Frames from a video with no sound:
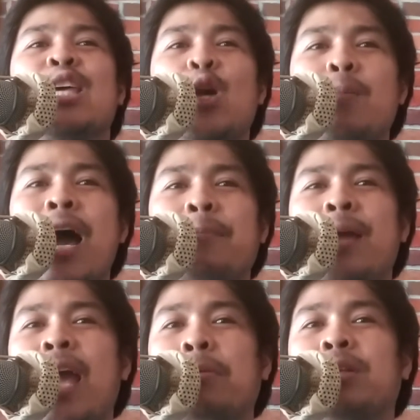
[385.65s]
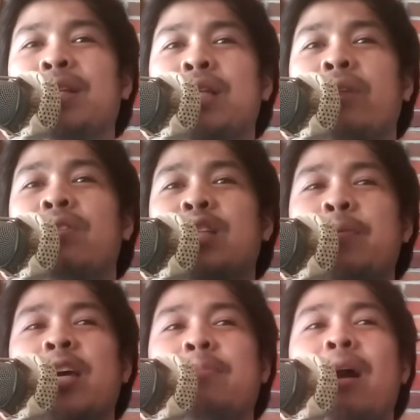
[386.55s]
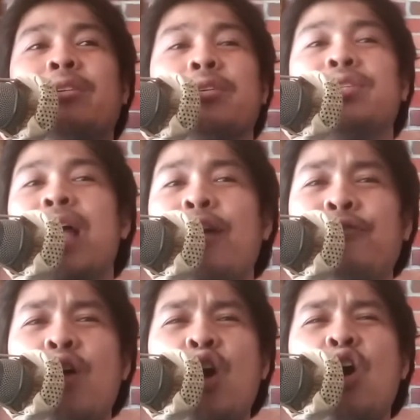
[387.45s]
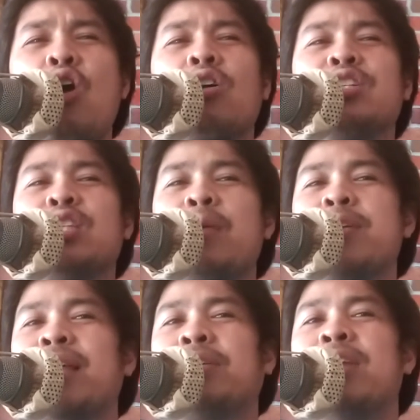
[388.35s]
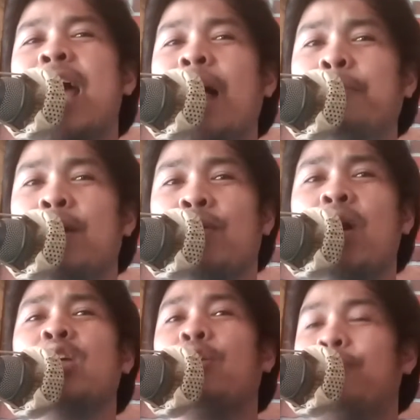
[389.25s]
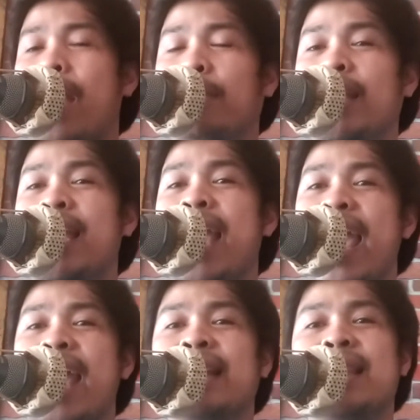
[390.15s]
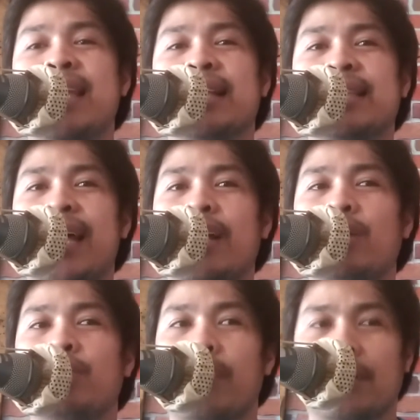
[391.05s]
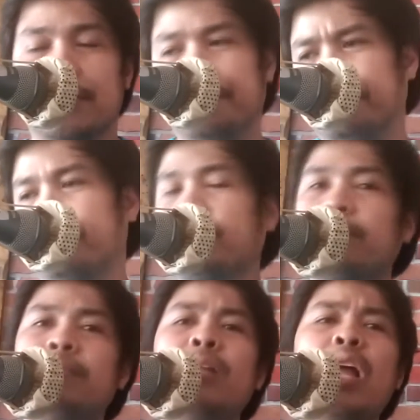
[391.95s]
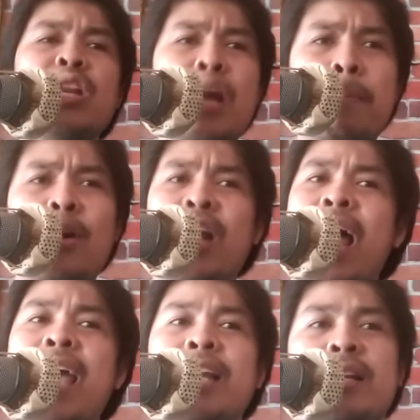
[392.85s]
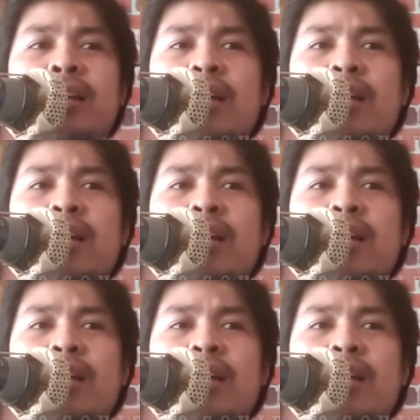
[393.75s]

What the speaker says: You might be able to discover something about yourself or something that could help you, your family, and the entire world. Number 9.